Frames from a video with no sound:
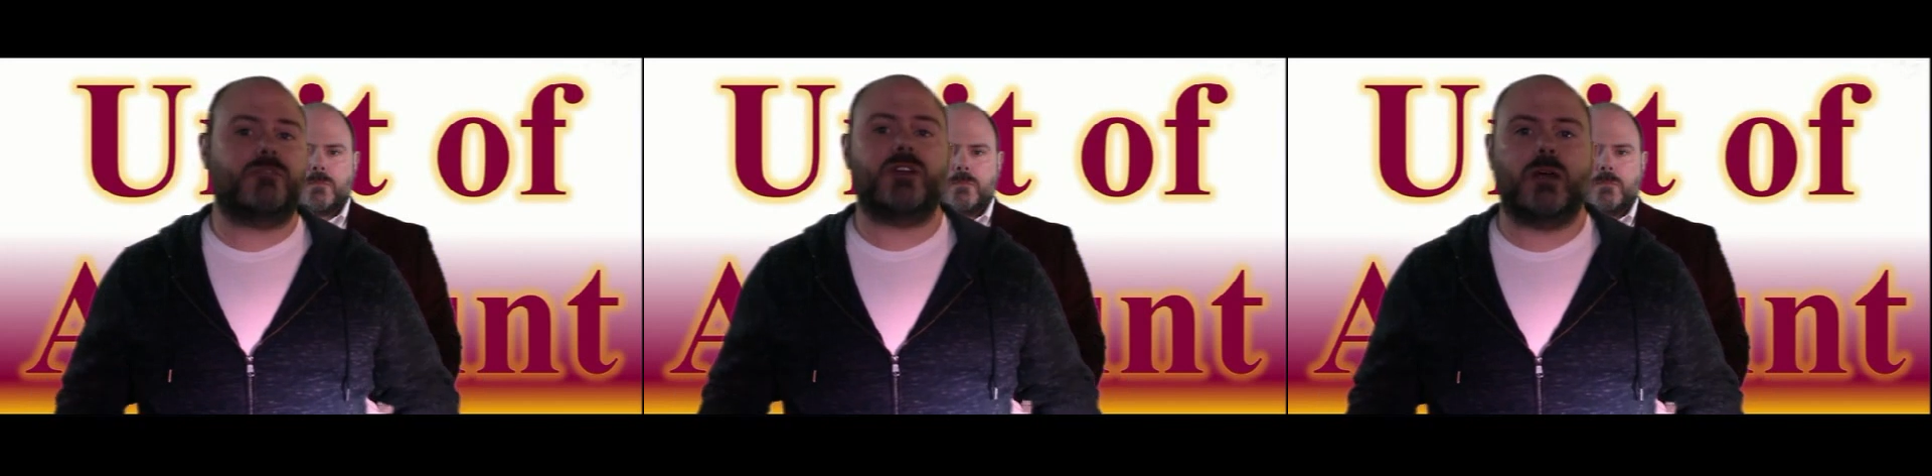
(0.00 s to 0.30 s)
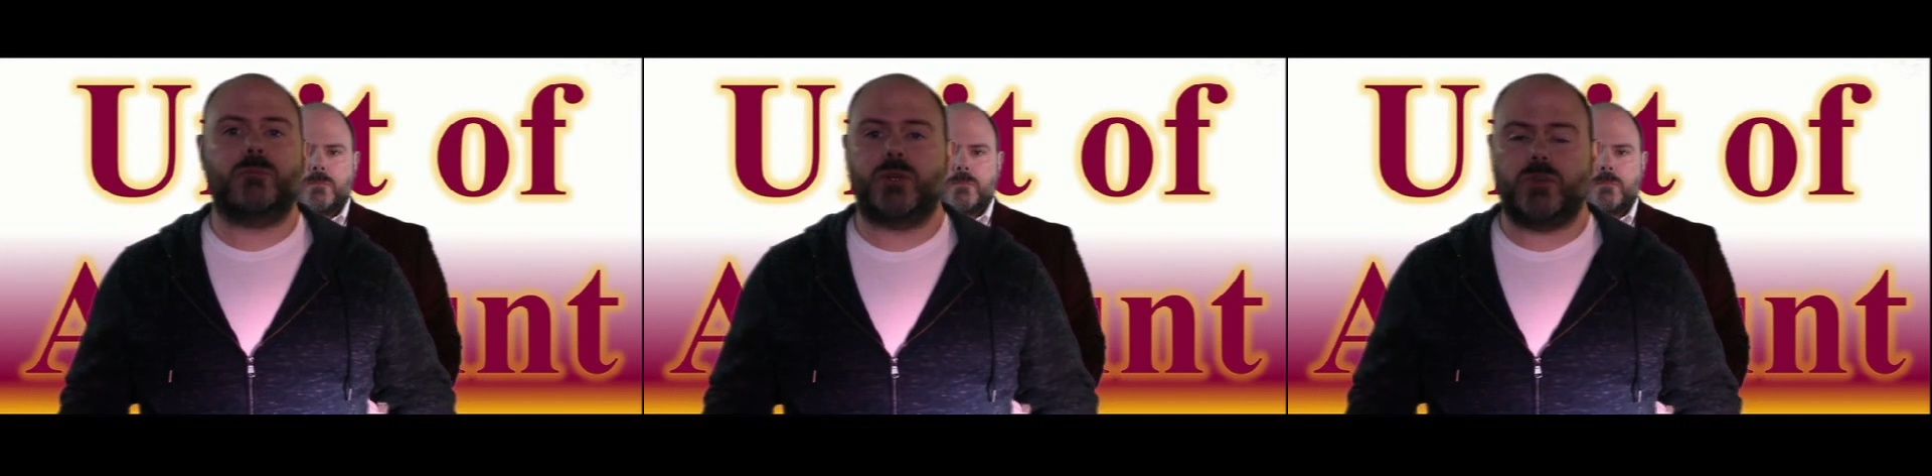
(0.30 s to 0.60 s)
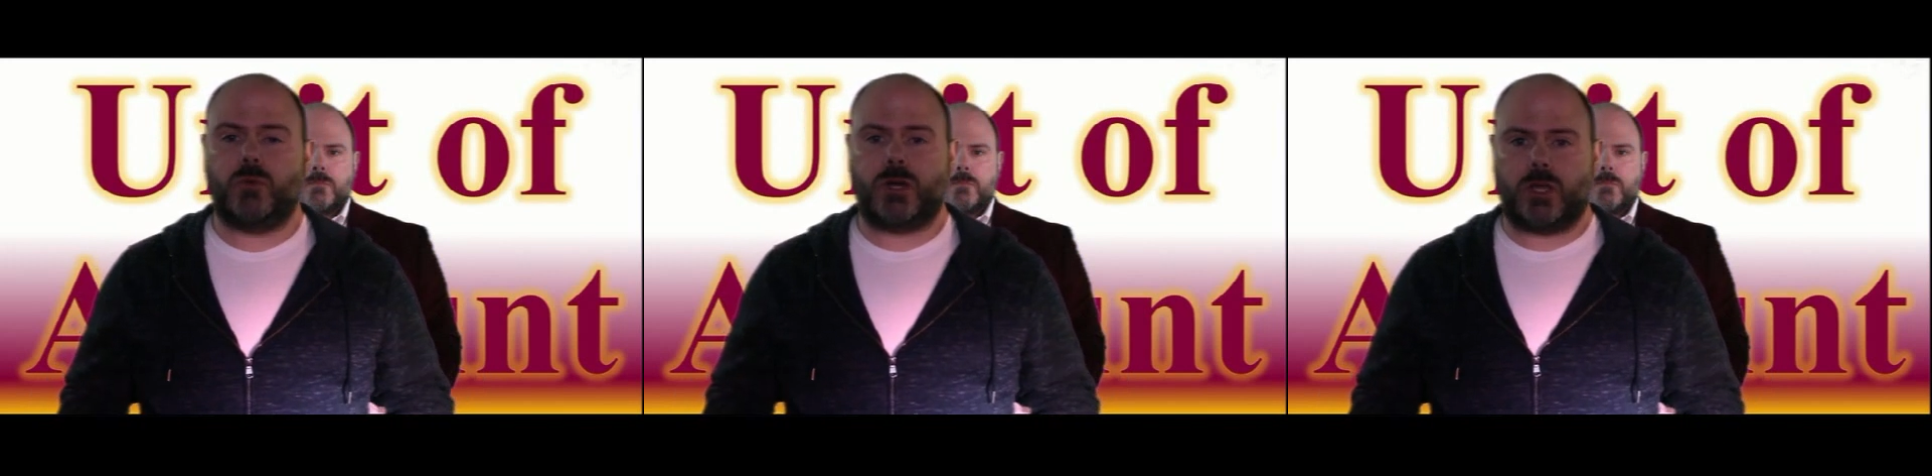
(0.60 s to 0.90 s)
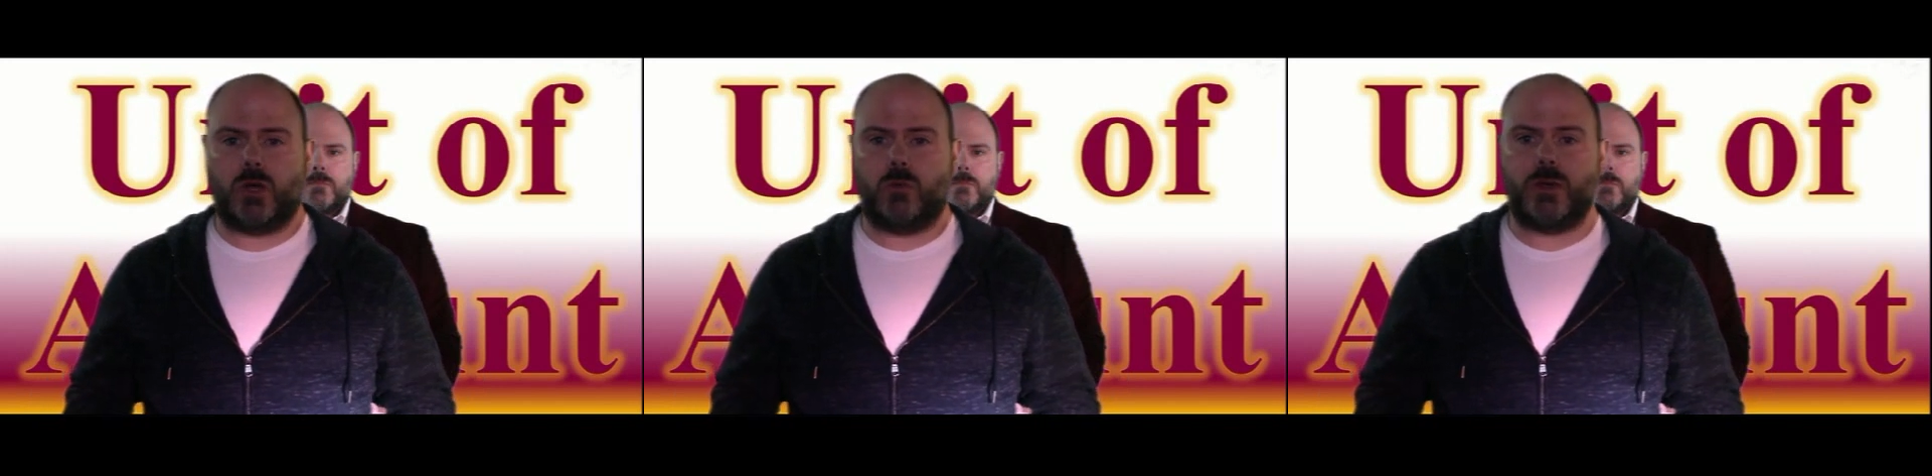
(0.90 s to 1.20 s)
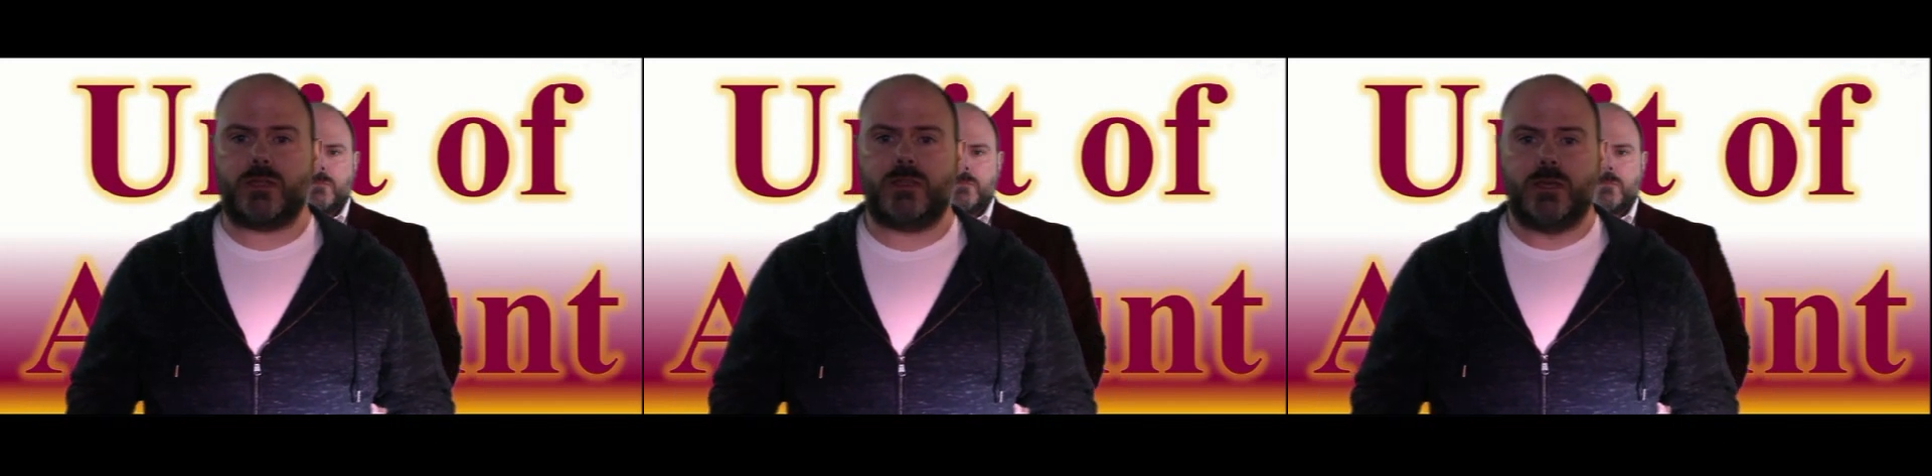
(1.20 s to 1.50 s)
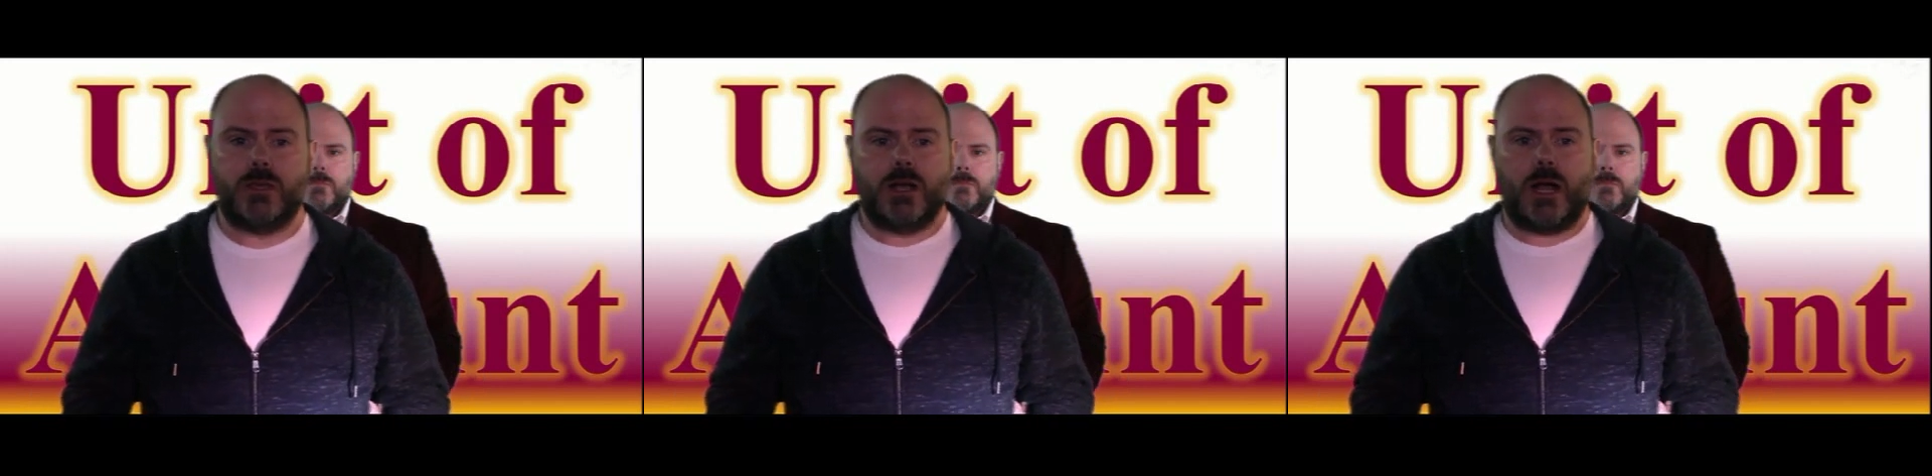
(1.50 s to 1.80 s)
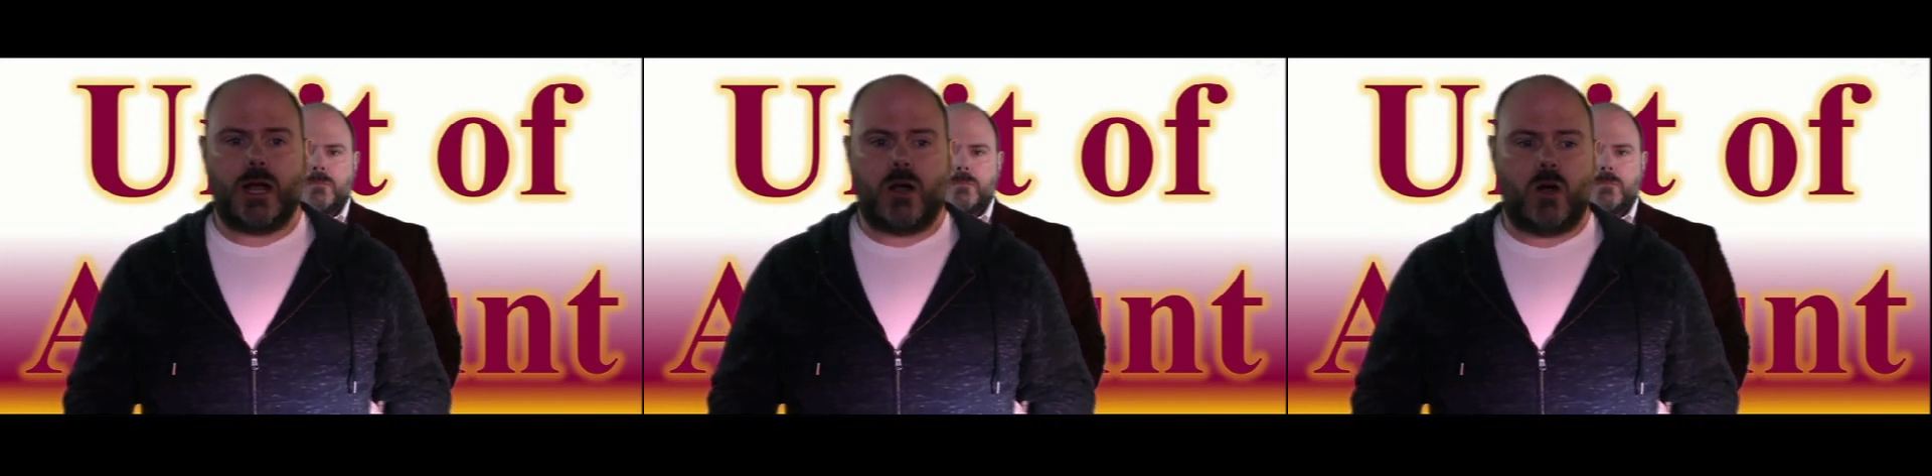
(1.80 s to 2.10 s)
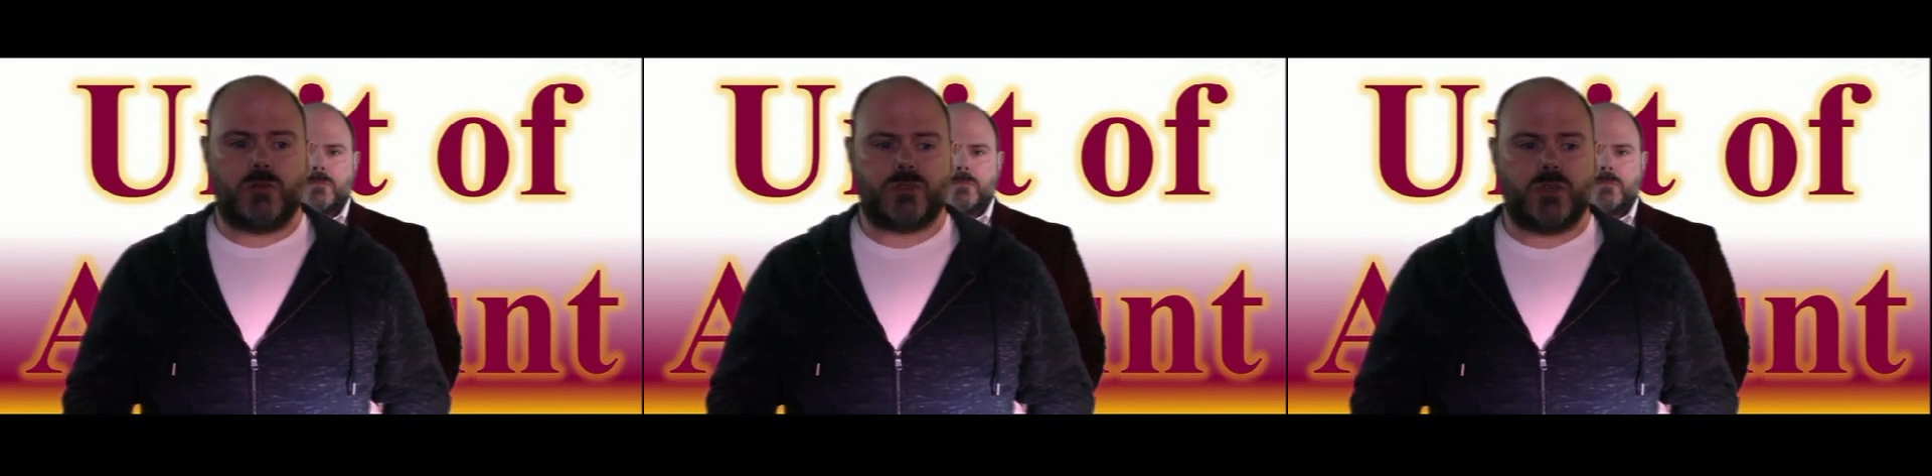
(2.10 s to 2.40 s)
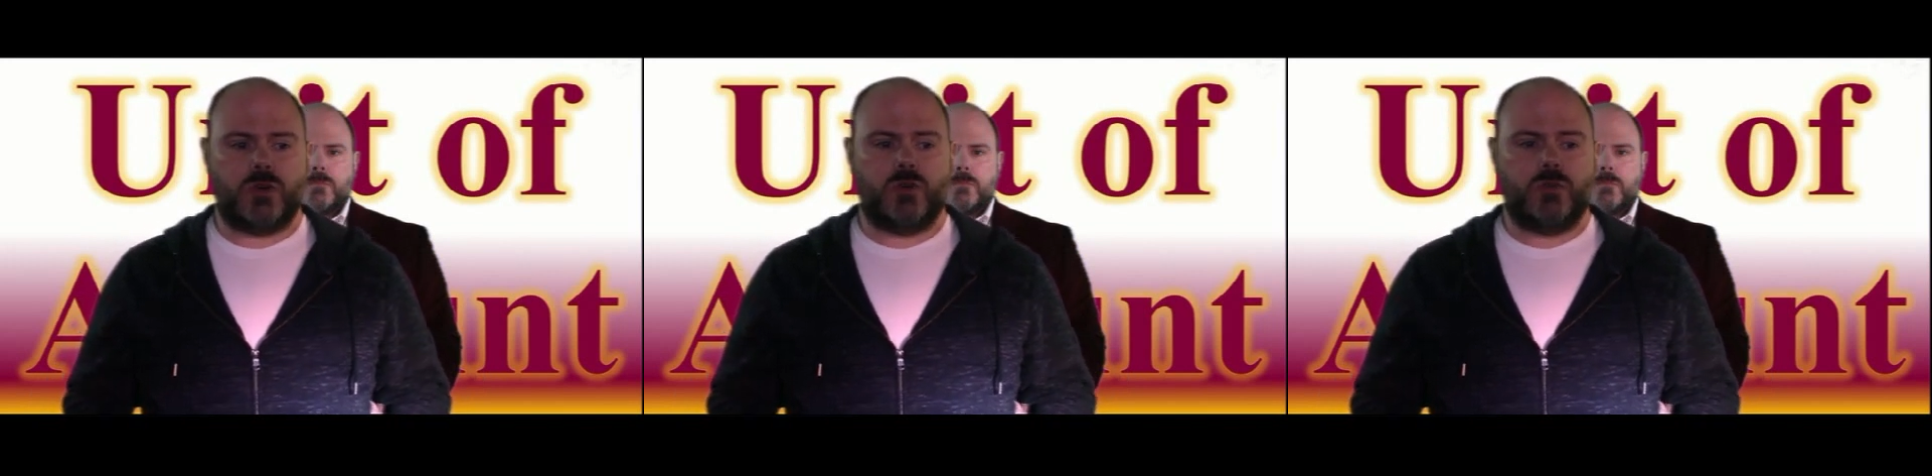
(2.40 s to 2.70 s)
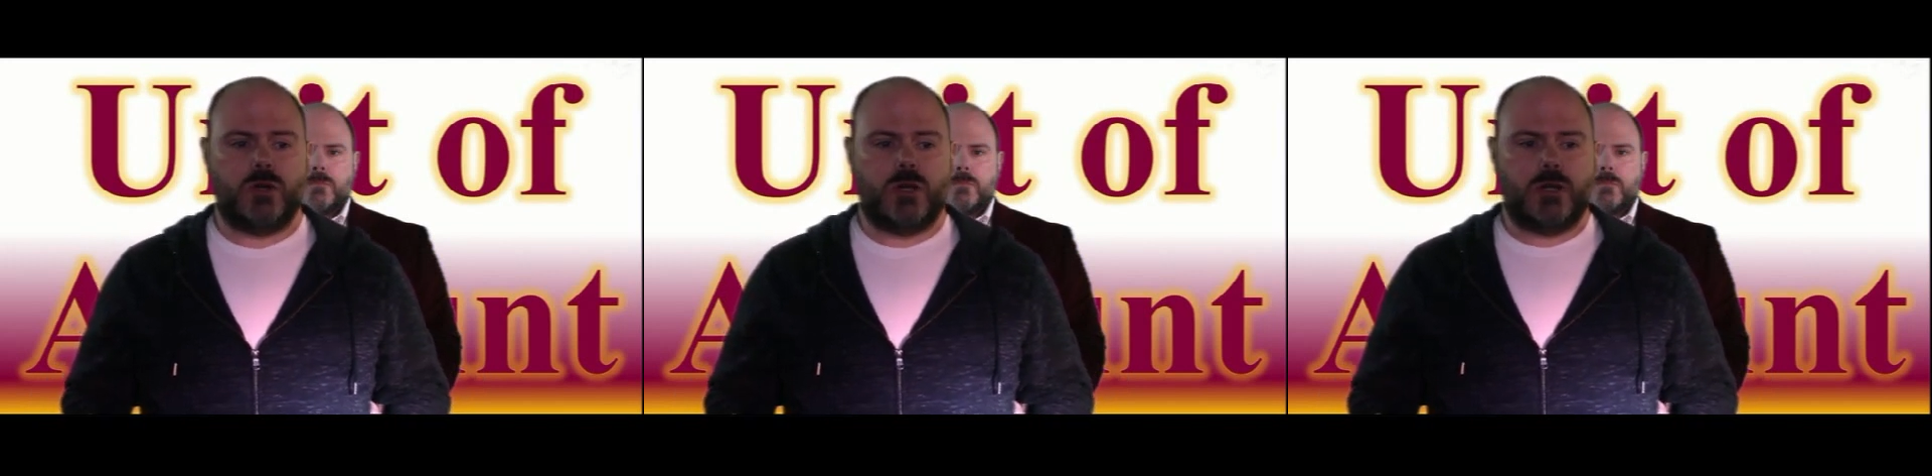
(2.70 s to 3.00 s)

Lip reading: number you want to go with. Also,